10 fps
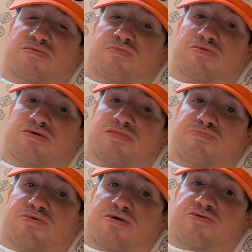don't seem to
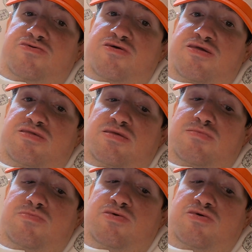block shots
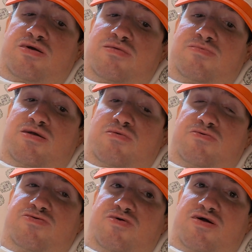that much. I mean,
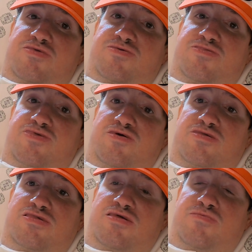Eric Johnson
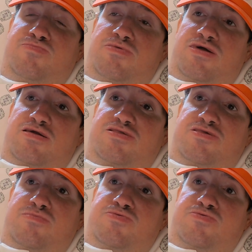does block some